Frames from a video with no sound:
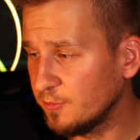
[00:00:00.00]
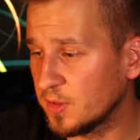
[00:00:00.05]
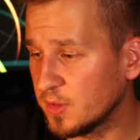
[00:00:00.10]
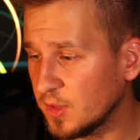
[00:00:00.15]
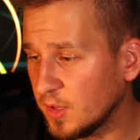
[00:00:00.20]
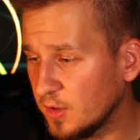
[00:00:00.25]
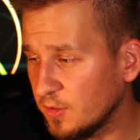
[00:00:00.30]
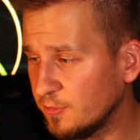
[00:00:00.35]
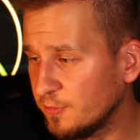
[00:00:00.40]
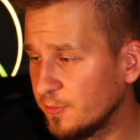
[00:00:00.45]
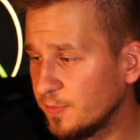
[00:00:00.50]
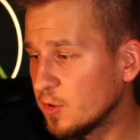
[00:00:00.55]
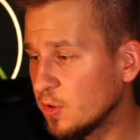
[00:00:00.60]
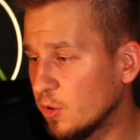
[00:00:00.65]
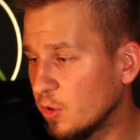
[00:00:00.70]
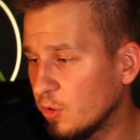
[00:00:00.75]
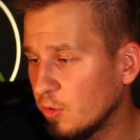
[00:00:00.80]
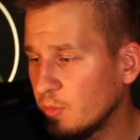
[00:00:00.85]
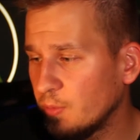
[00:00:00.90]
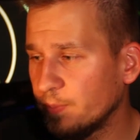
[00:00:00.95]
itself,
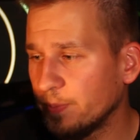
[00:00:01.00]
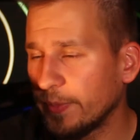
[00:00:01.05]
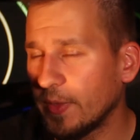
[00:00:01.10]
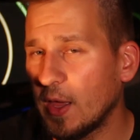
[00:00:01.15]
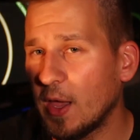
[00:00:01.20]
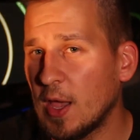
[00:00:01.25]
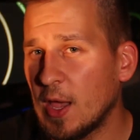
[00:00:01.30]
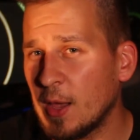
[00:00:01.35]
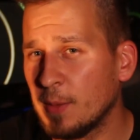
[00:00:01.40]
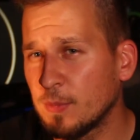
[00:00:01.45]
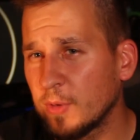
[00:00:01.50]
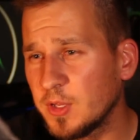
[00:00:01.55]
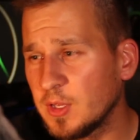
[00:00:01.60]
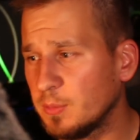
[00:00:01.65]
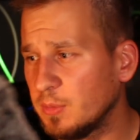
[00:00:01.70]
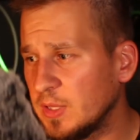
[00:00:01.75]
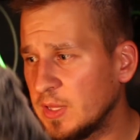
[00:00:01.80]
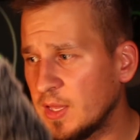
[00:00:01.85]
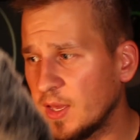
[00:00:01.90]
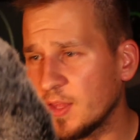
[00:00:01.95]
so I'm gonna
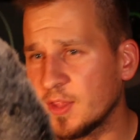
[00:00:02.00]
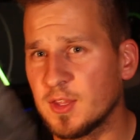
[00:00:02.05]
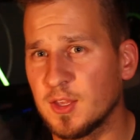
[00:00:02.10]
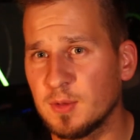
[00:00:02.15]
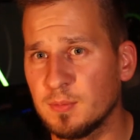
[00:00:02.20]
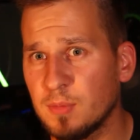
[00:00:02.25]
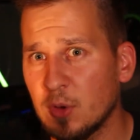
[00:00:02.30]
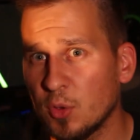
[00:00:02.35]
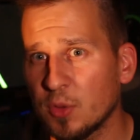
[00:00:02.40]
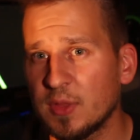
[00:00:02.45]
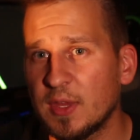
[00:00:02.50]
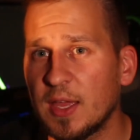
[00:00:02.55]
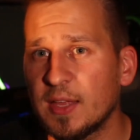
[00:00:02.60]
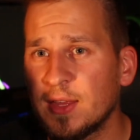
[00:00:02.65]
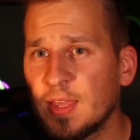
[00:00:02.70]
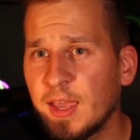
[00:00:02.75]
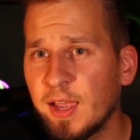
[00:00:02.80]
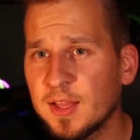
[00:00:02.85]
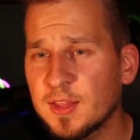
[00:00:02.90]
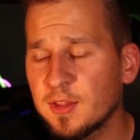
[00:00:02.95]
be testing both
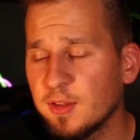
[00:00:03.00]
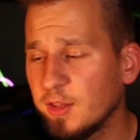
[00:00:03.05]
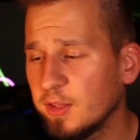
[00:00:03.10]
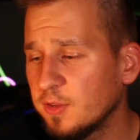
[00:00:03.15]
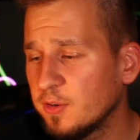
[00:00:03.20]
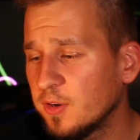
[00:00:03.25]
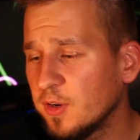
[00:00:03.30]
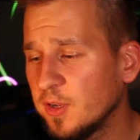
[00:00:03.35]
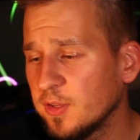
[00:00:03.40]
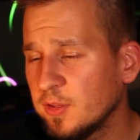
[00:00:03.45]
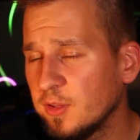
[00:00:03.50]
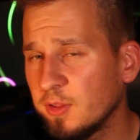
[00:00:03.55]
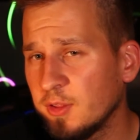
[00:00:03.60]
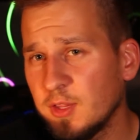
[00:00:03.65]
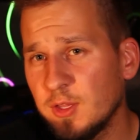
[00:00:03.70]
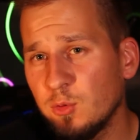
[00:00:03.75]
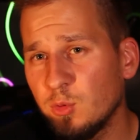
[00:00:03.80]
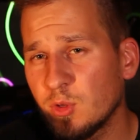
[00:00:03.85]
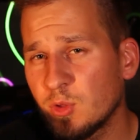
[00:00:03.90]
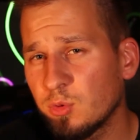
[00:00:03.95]
dead cats later on to
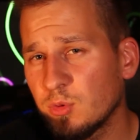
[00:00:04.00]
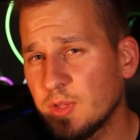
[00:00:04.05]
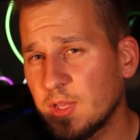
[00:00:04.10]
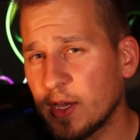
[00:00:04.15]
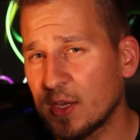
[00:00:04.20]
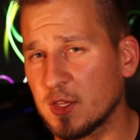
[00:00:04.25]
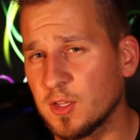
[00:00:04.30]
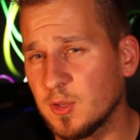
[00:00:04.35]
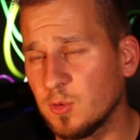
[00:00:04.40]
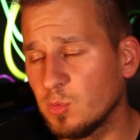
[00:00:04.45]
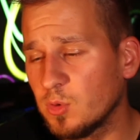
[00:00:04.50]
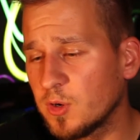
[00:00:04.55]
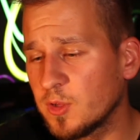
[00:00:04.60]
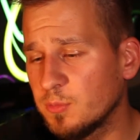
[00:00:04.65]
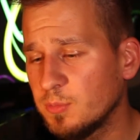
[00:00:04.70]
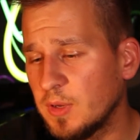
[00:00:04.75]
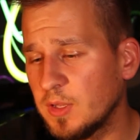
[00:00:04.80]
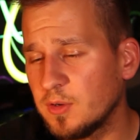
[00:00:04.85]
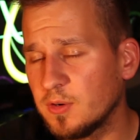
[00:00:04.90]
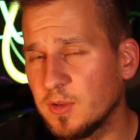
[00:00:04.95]
see which one actually works
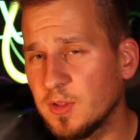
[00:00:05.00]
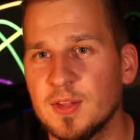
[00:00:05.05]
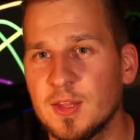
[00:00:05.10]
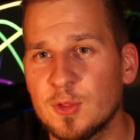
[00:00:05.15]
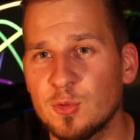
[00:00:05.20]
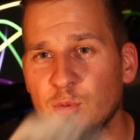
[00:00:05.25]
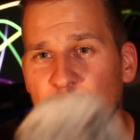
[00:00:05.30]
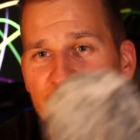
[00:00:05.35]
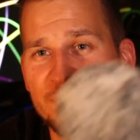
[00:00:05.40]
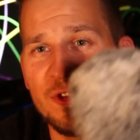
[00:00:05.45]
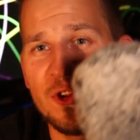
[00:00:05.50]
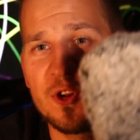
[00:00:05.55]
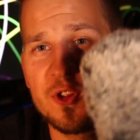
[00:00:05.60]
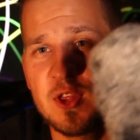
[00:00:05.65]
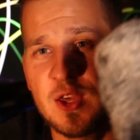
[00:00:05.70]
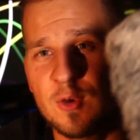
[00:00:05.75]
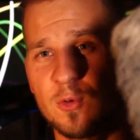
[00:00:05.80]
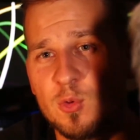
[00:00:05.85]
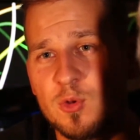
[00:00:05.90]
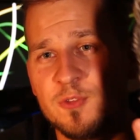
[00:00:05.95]
better. This one feels
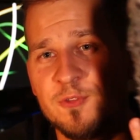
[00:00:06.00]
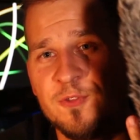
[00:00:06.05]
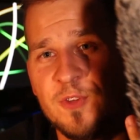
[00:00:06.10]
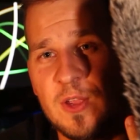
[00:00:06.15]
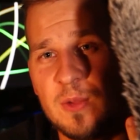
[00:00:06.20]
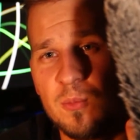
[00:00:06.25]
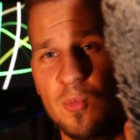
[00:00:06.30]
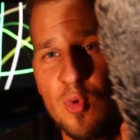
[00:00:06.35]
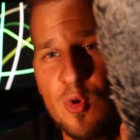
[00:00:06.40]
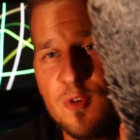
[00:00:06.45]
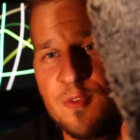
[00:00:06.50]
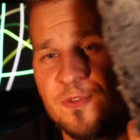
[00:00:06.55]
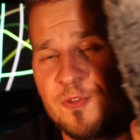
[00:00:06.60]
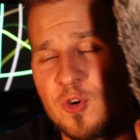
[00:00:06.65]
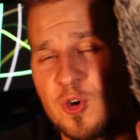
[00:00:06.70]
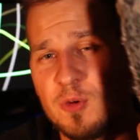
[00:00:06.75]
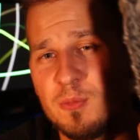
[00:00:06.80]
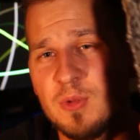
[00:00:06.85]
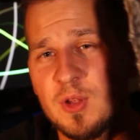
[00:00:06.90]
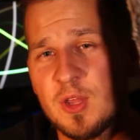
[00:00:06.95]
like it would fit more
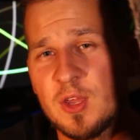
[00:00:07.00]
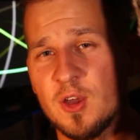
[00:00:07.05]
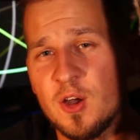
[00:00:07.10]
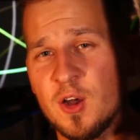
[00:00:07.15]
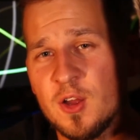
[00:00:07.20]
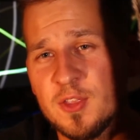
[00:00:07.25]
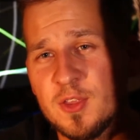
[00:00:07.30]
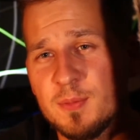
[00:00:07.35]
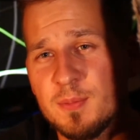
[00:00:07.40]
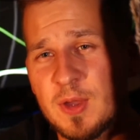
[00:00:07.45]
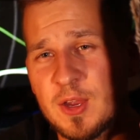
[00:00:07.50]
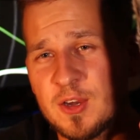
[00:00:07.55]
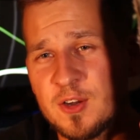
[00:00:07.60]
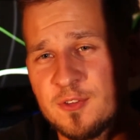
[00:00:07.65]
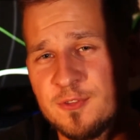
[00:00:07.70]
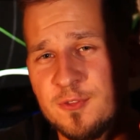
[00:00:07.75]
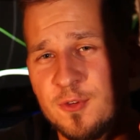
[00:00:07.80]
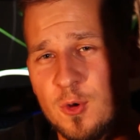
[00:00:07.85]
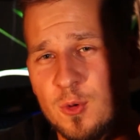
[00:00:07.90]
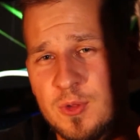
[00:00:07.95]
firmly on the
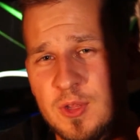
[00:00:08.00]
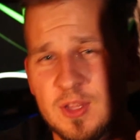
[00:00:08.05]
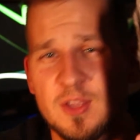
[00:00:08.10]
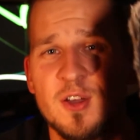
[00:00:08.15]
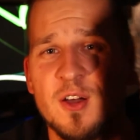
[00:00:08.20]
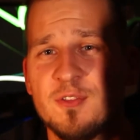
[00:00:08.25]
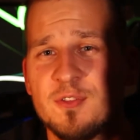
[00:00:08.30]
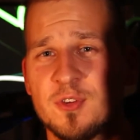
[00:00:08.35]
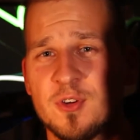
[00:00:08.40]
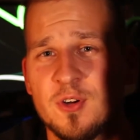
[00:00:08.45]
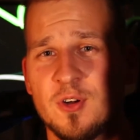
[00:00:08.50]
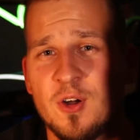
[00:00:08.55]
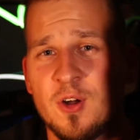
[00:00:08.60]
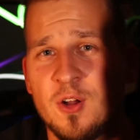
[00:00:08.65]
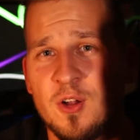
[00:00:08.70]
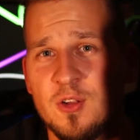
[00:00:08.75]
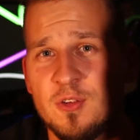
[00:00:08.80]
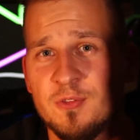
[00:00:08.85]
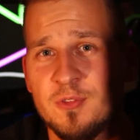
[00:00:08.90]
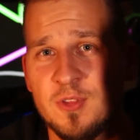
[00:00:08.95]
microphone and cover
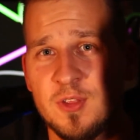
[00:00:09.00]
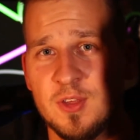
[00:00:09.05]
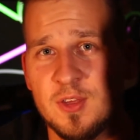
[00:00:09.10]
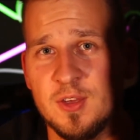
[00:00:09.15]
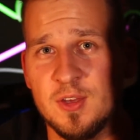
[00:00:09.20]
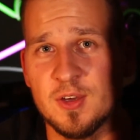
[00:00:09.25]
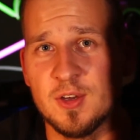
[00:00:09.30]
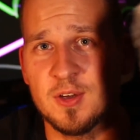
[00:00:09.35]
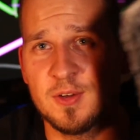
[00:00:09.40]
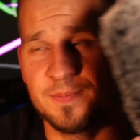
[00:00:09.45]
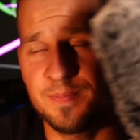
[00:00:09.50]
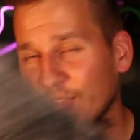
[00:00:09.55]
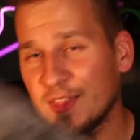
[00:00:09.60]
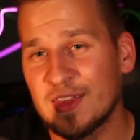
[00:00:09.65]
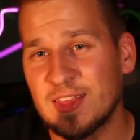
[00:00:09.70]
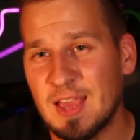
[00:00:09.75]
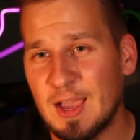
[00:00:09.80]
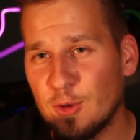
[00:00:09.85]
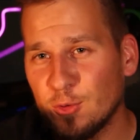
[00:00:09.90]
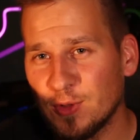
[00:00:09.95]
all of the
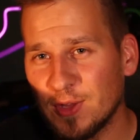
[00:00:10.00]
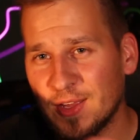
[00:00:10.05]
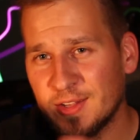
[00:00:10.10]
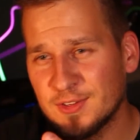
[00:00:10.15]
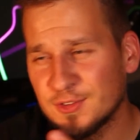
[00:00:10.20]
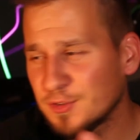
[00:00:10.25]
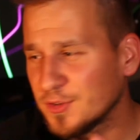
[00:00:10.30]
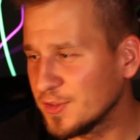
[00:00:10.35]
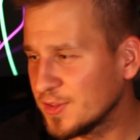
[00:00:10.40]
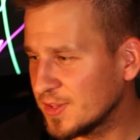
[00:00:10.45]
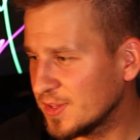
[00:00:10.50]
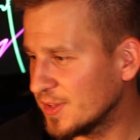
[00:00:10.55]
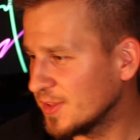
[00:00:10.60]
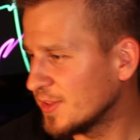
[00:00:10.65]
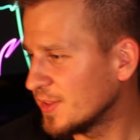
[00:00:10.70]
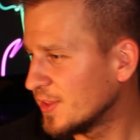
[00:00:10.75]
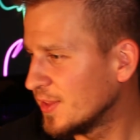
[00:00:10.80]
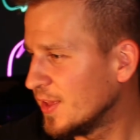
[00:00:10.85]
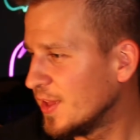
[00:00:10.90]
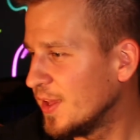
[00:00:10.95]
sound
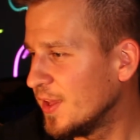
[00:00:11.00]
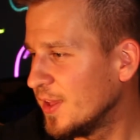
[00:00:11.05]
entrances.